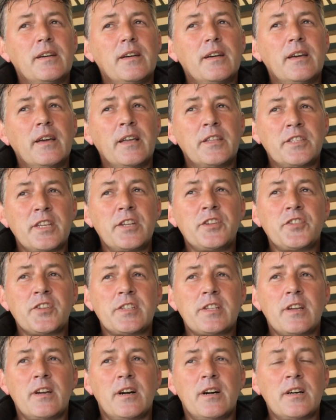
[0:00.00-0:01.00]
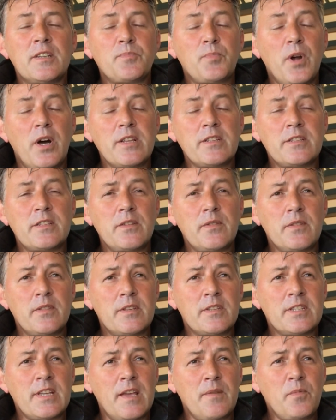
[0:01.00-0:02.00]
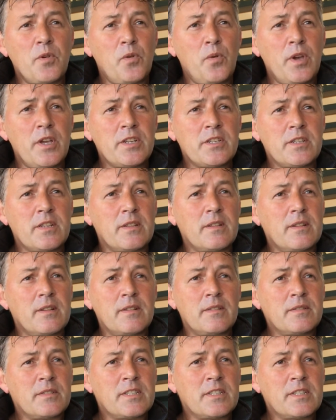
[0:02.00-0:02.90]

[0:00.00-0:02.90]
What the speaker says: It's interesting, I asked Brian Stewart the same question.